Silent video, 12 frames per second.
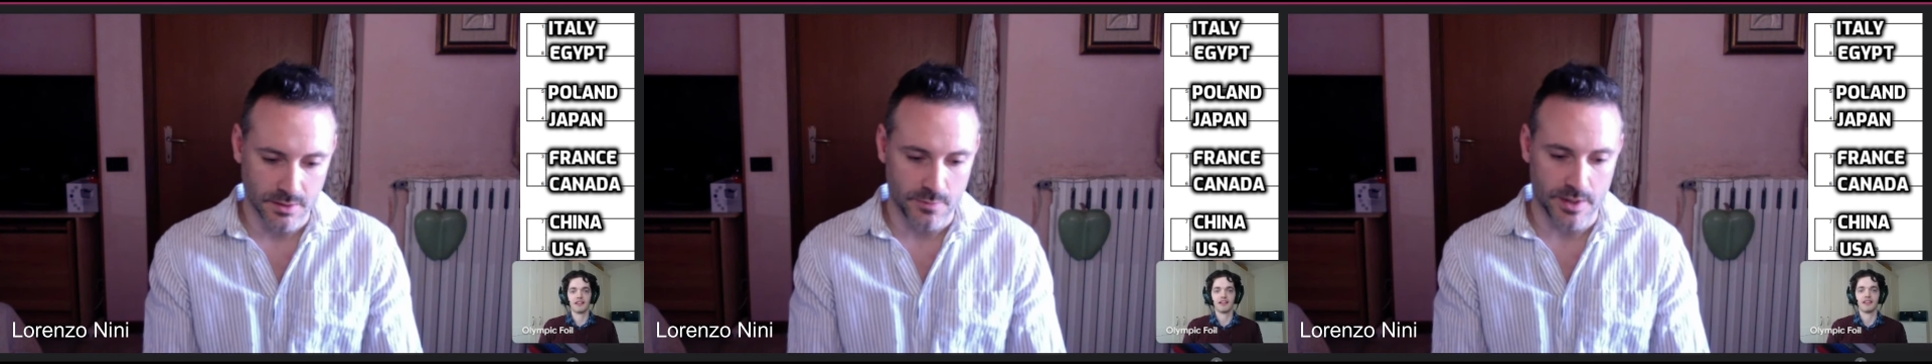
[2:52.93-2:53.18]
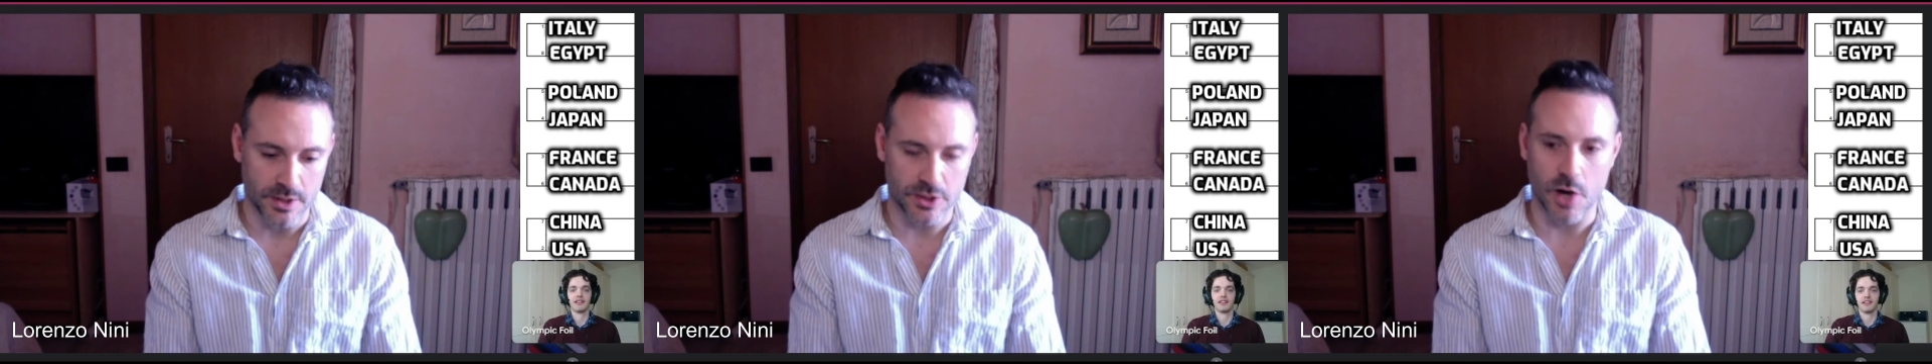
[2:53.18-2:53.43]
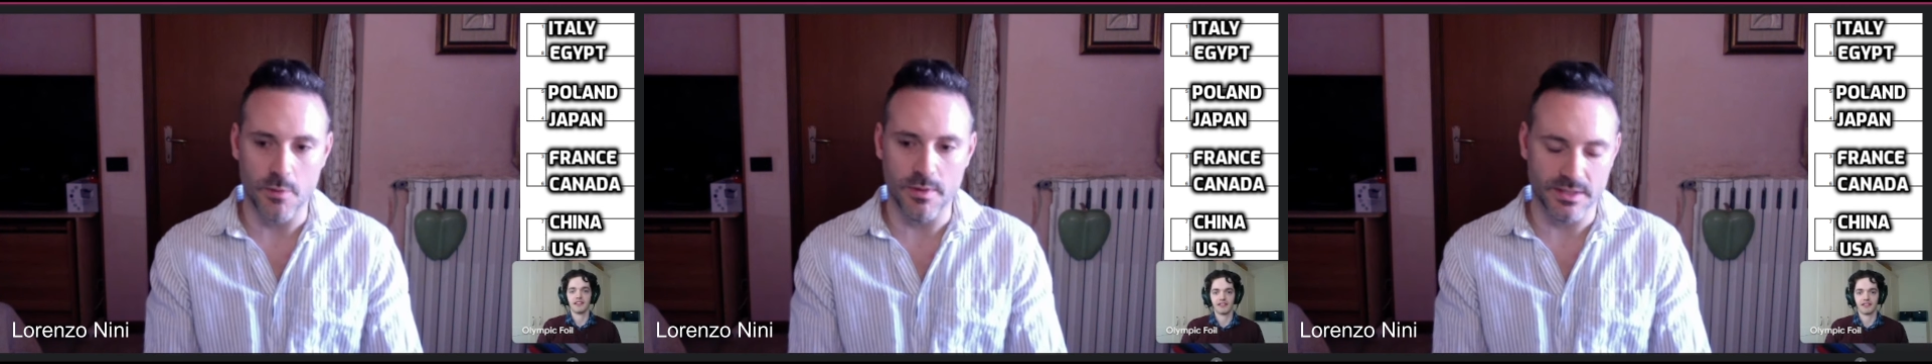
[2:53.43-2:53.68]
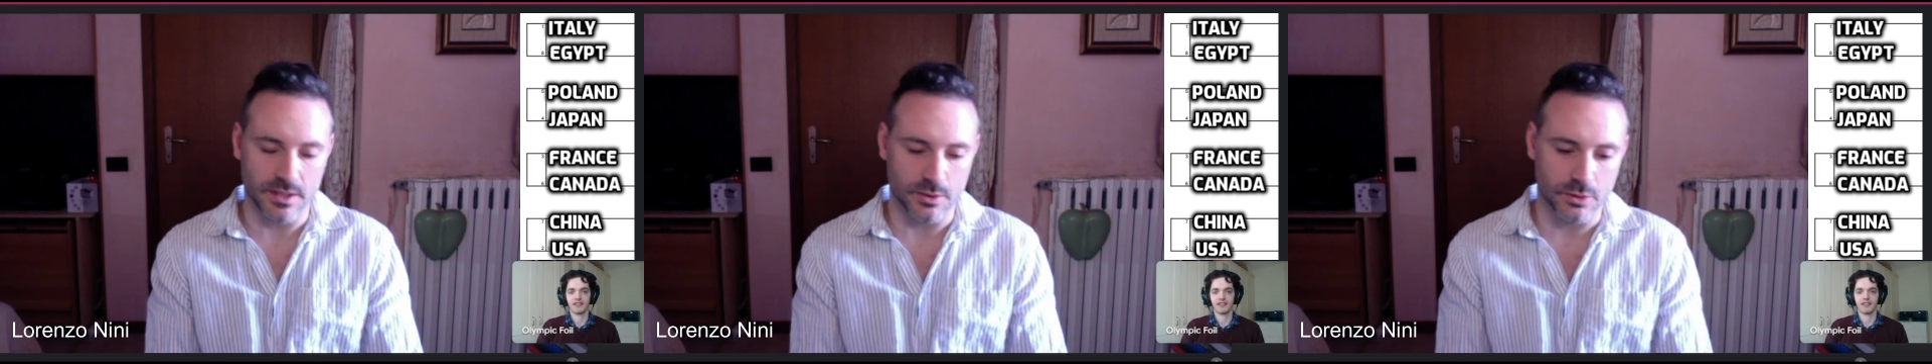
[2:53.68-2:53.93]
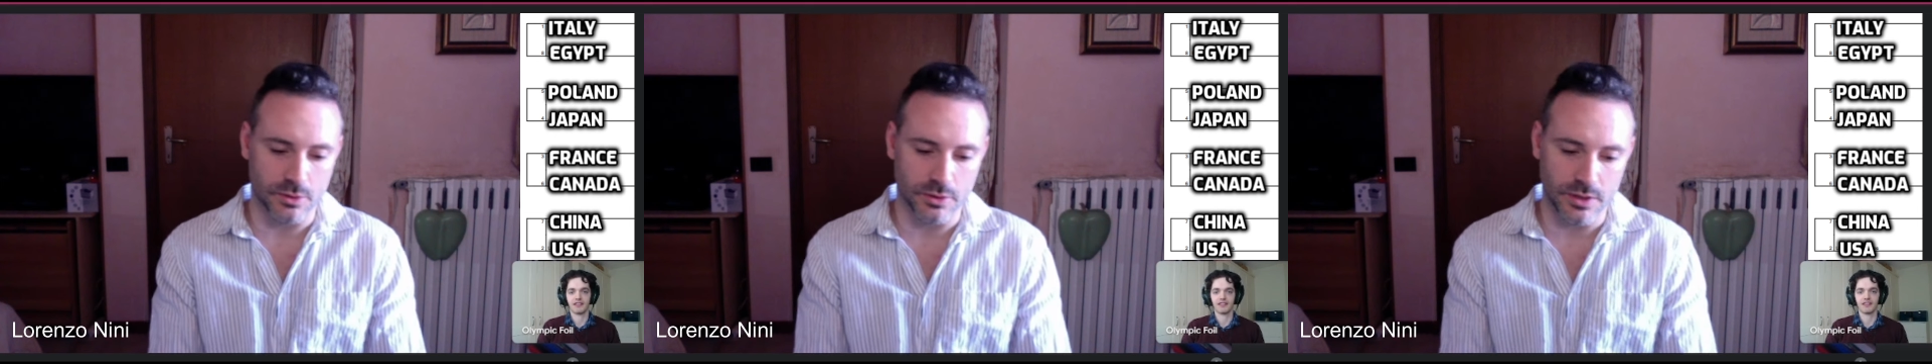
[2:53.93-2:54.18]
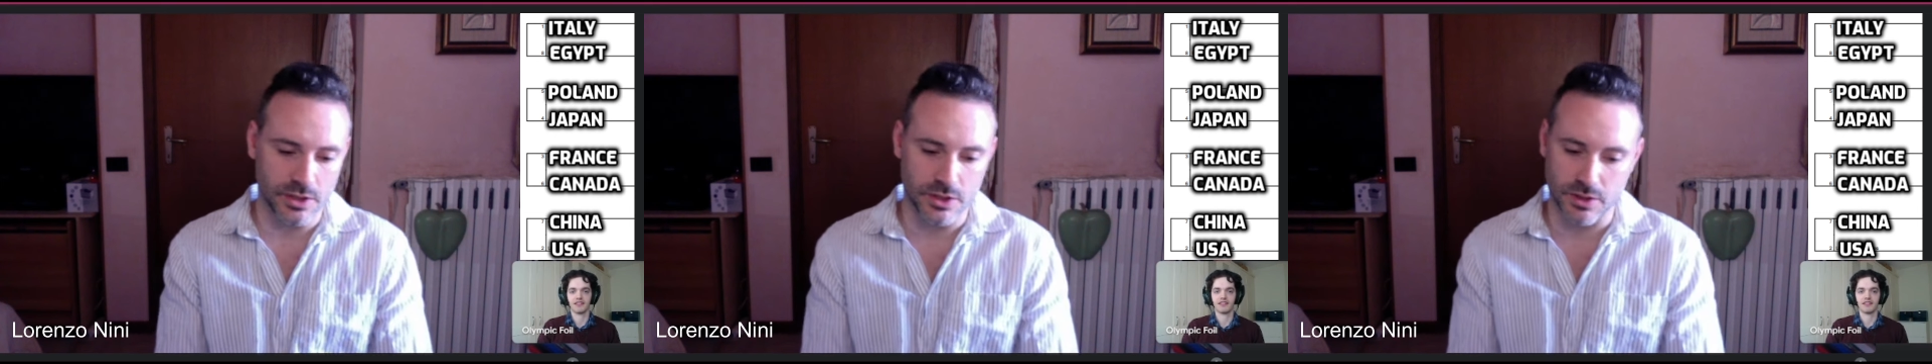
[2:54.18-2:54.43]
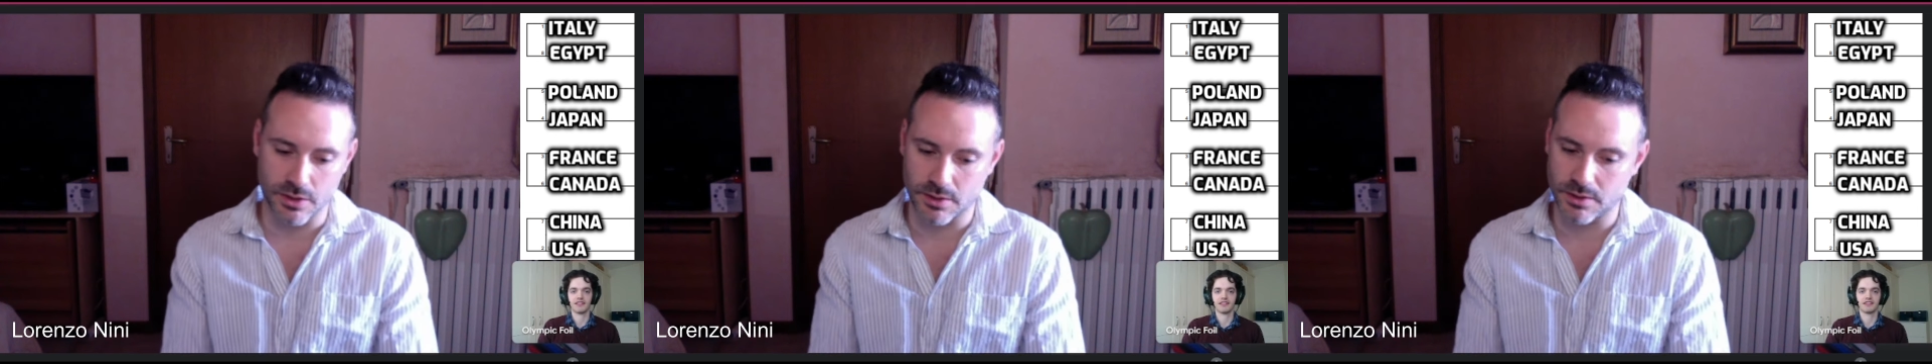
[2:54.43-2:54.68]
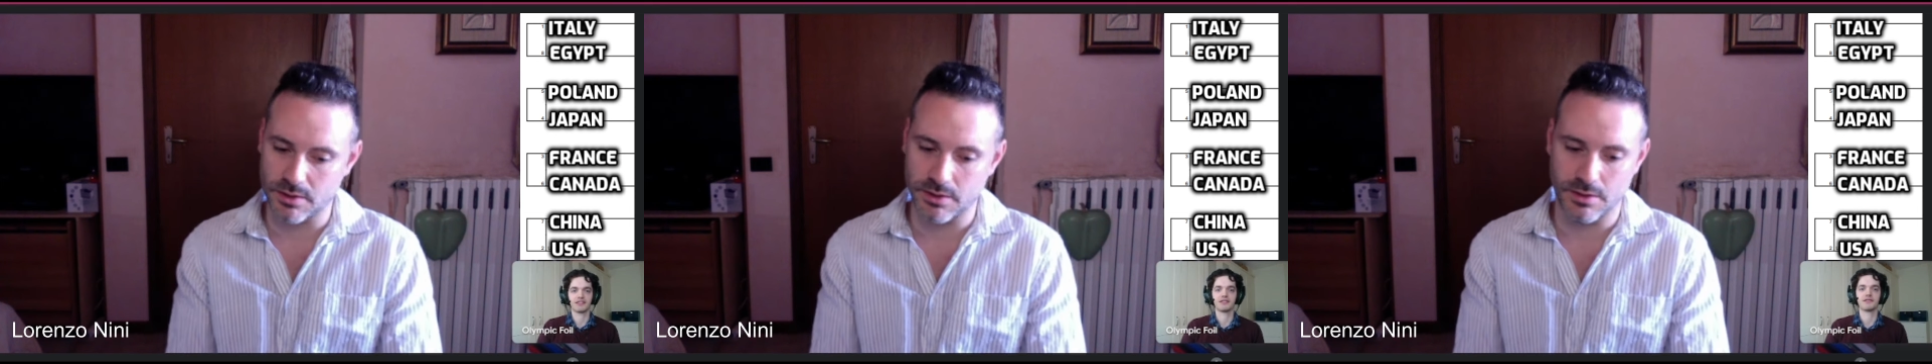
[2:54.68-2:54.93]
When Traub is in a good condition,